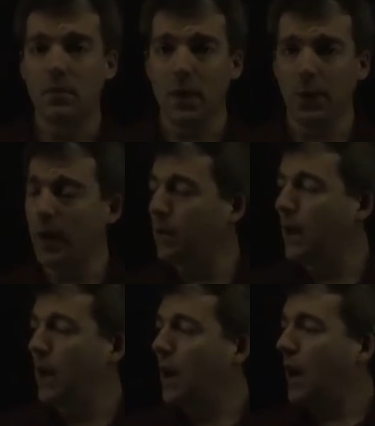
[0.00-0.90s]
Okay,
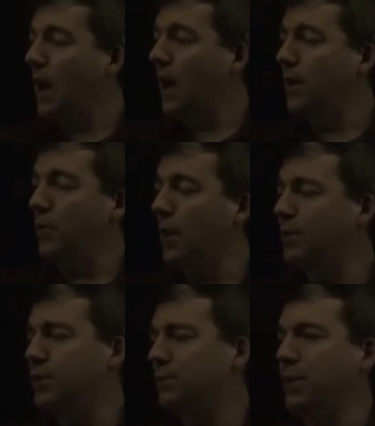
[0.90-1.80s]
and I've
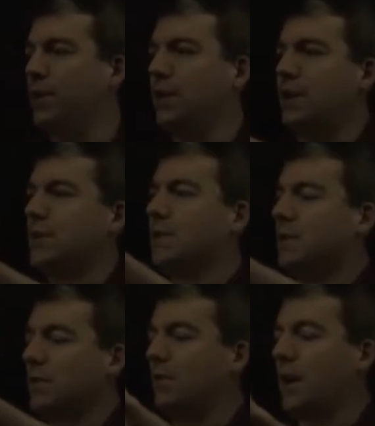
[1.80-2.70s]
just put
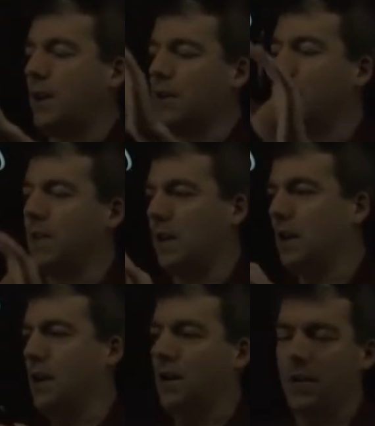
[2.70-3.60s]
these right here in
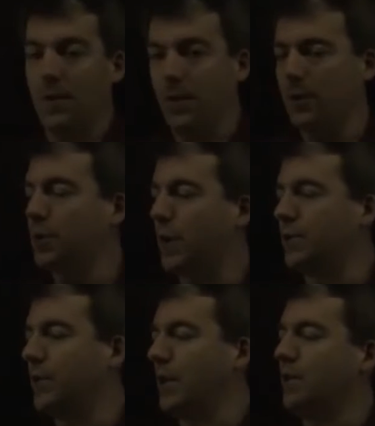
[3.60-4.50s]
the first
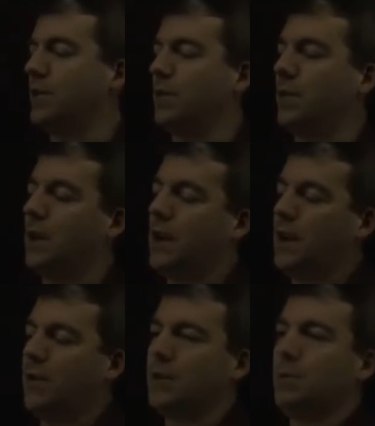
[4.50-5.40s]
quadrant here. So
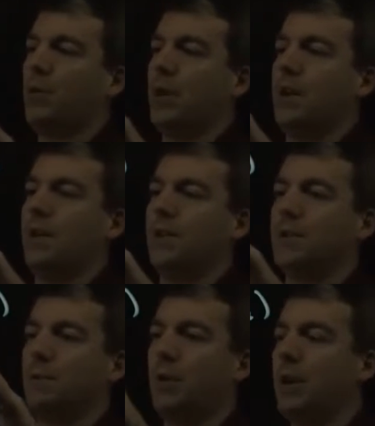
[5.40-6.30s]
here's a point, there's
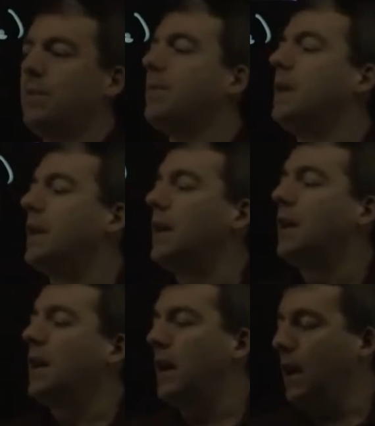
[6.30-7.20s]
a point.
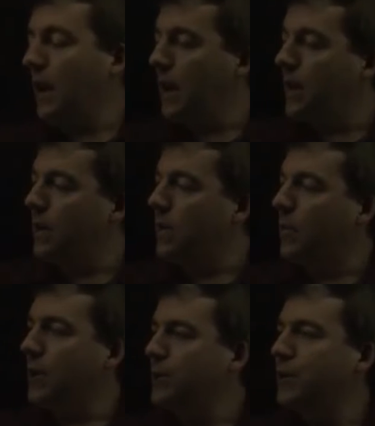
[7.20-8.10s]
And
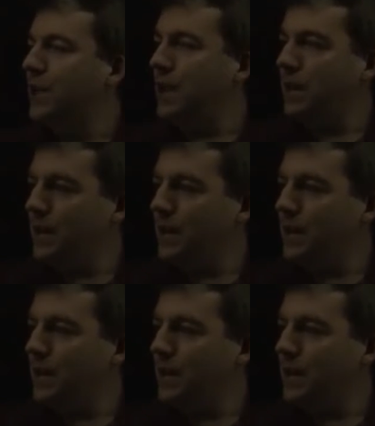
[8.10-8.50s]
we're interested in the